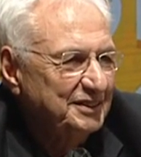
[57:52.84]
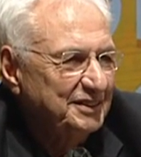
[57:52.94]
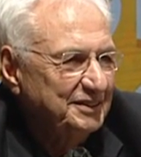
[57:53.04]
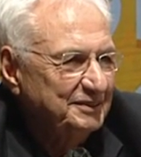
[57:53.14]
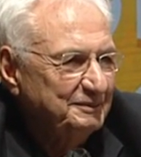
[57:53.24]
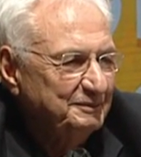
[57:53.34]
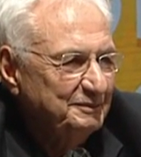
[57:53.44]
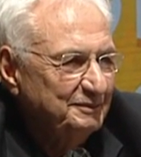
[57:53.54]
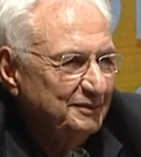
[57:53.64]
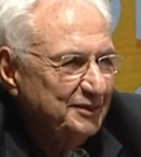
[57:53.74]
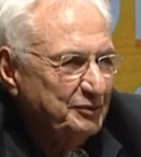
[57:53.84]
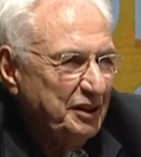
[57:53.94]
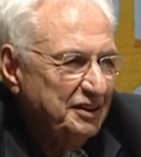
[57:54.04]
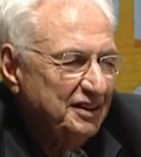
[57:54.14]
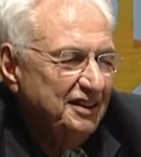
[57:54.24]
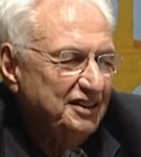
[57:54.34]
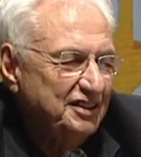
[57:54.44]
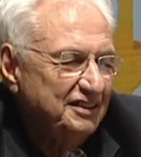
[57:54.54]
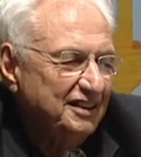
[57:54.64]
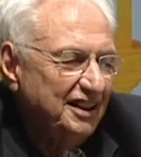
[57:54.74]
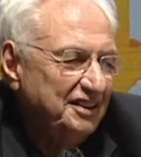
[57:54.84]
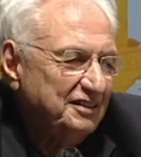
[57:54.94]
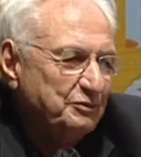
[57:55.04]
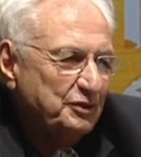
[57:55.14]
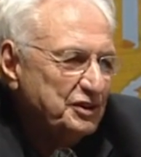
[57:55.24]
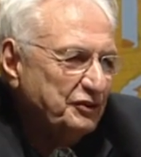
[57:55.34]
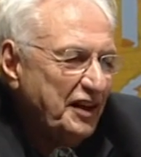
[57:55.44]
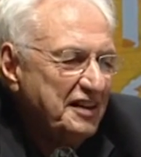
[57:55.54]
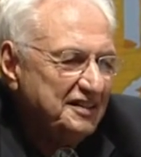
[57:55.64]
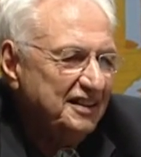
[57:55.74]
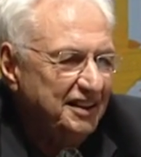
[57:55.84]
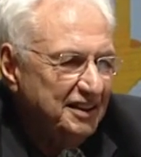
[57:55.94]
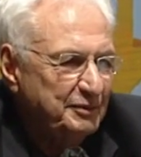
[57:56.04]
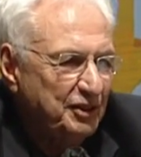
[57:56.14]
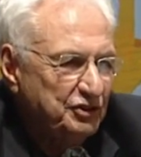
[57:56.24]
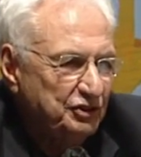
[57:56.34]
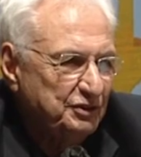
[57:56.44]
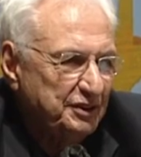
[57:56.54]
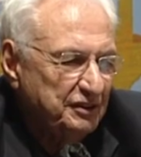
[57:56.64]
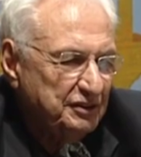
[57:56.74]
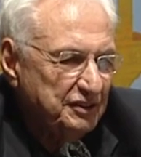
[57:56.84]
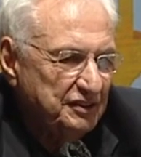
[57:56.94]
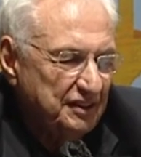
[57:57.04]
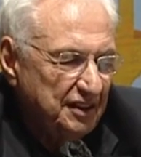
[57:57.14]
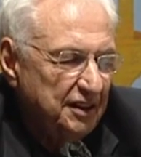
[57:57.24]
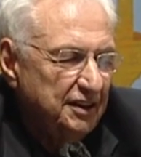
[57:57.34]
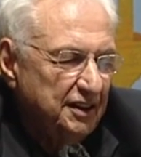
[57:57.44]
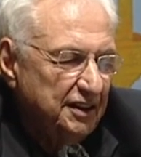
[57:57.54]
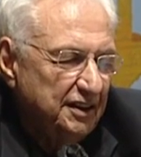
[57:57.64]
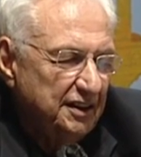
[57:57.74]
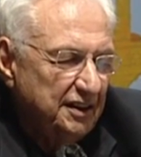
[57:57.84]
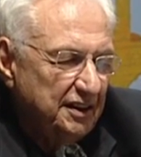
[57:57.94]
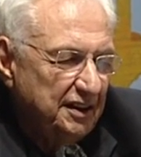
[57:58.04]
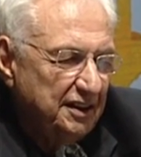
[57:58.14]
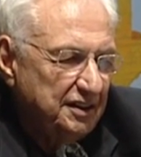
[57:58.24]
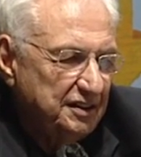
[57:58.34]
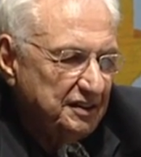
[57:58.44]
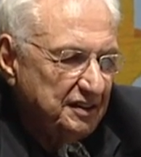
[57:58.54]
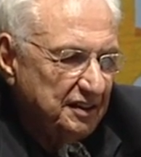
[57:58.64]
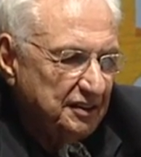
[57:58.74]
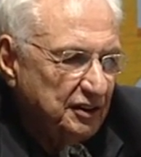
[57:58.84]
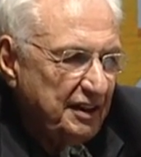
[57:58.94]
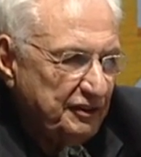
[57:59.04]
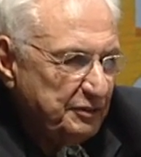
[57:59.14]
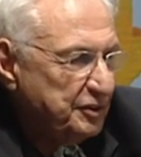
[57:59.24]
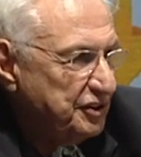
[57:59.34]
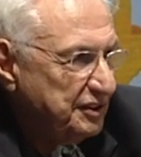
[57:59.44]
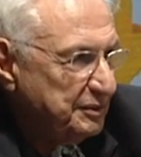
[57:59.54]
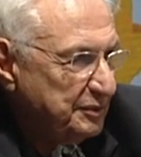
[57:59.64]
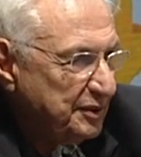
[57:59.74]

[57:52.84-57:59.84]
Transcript: Um, but it's uh, what's fascinating about jewelry, though, is is the craftsmanship.